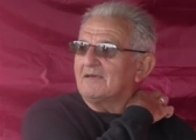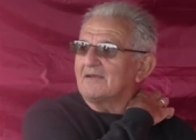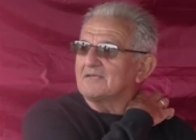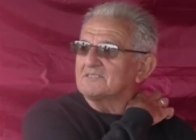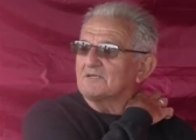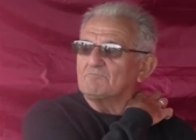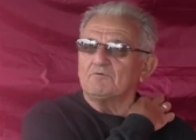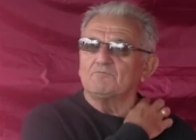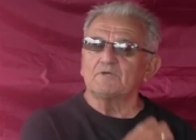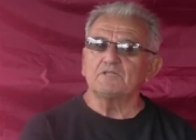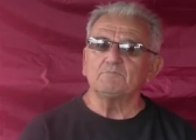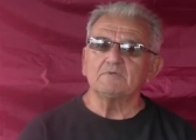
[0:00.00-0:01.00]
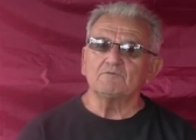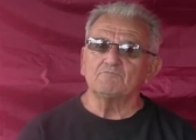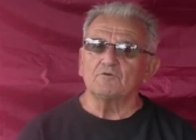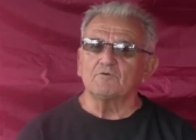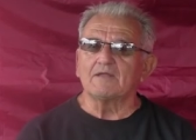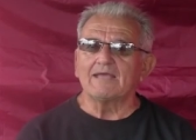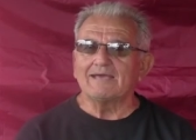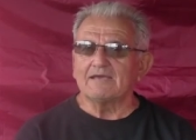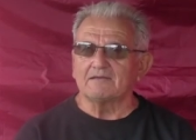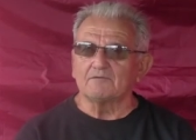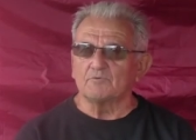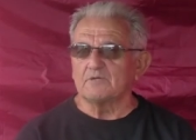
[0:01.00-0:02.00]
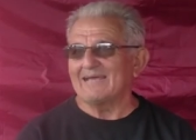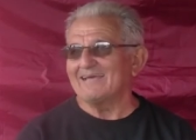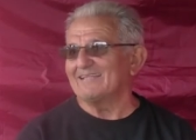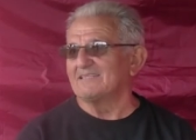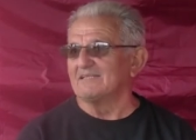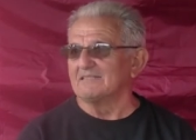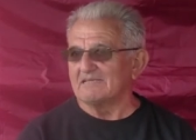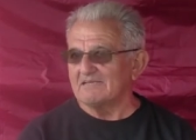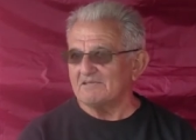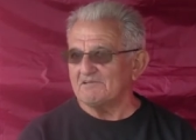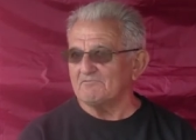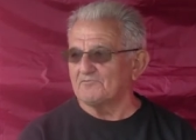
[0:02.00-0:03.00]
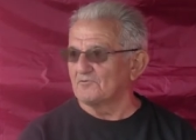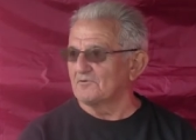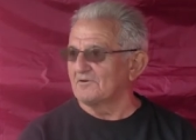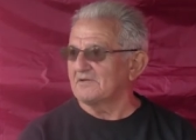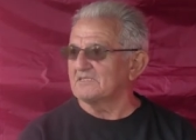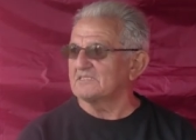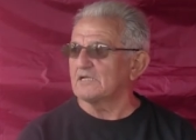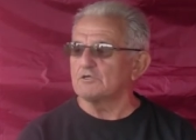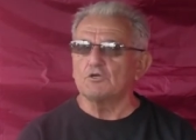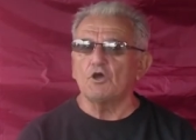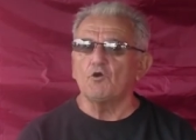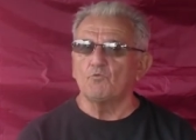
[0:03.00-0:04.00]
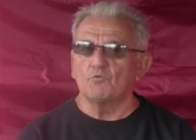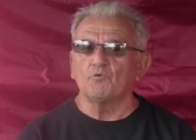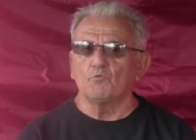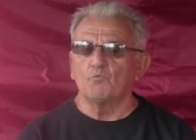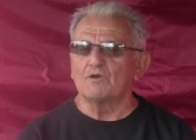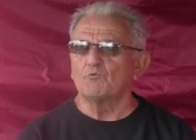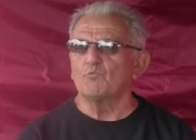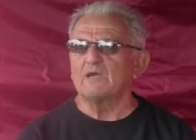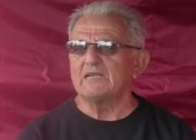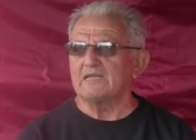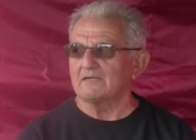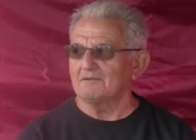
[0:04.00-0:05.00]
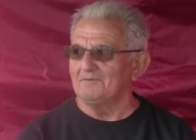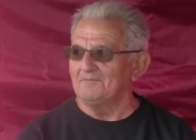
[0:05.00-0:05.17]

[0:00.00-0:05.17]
And I said, Well, what do you mean we're ahead? Are we ahead to leave? Or he said, No, we're winning.